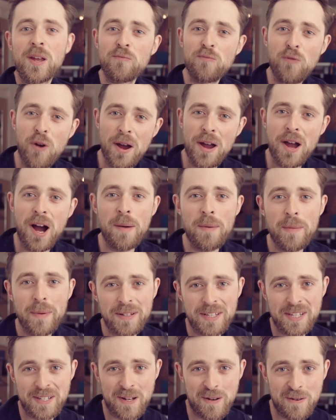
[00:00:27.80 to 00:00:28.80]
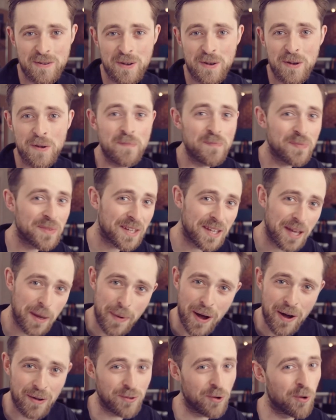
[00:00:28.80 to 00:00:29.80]
Right, I'm about to tell you
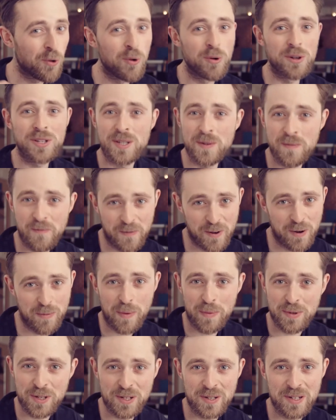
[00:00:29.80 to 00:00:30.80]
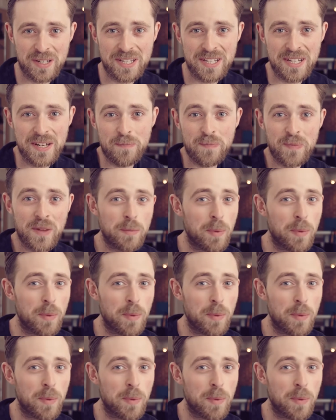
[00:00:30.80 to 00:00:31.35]
about an awesome film opportunity.